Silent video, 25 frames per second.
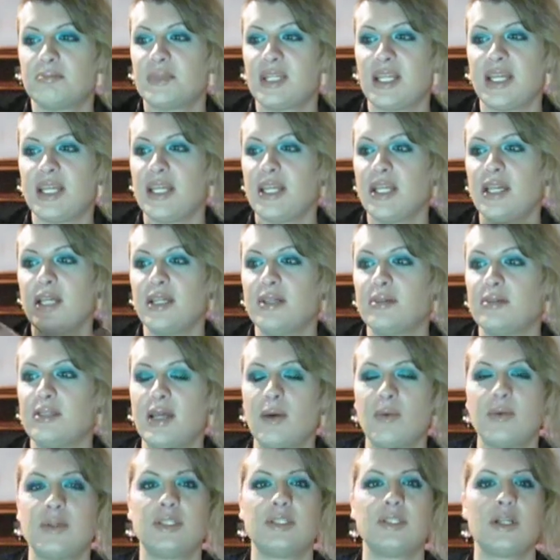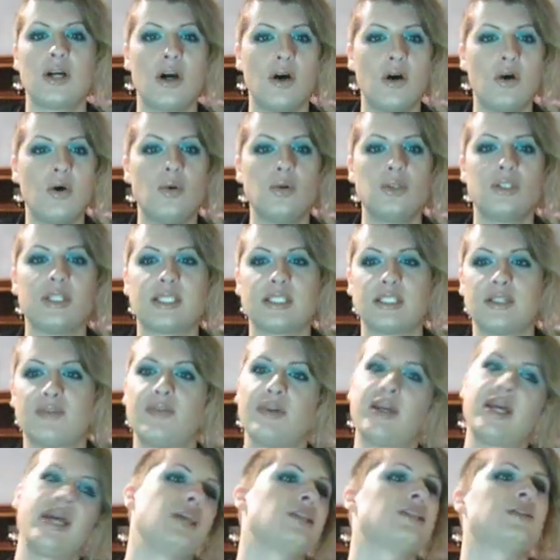he there was no
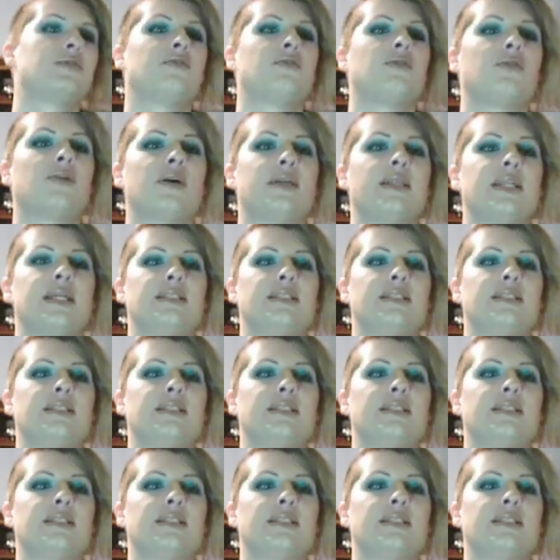justification for it.